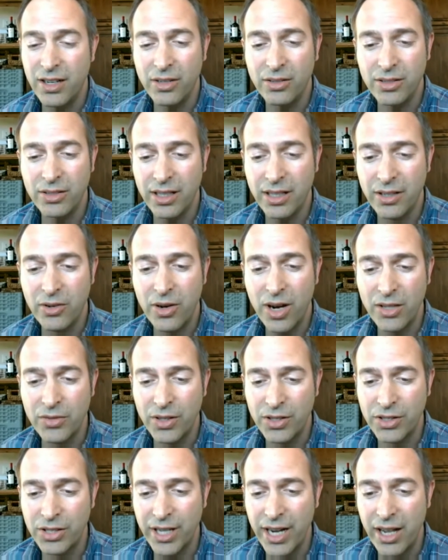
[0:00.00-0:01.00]
the
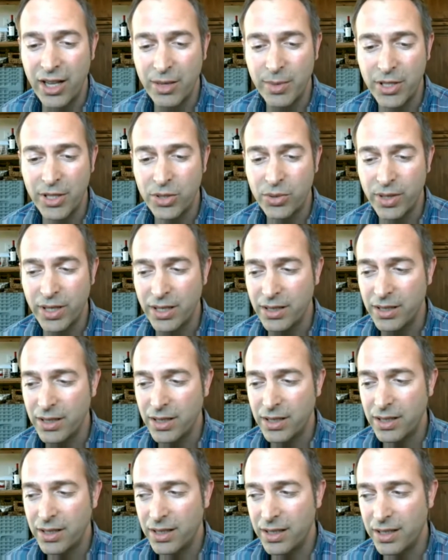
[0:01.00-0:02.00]
cross functionality between
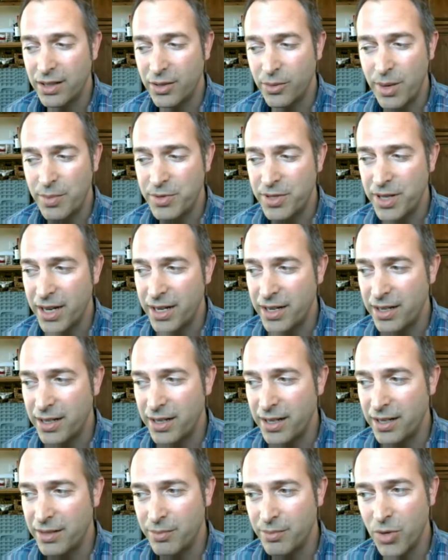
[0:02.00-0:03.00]
the website
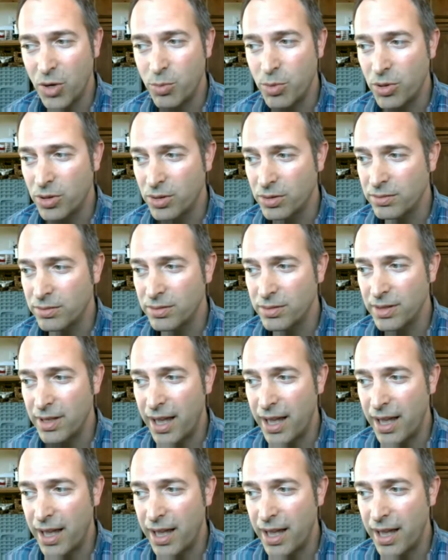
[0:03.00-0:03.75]
and mobile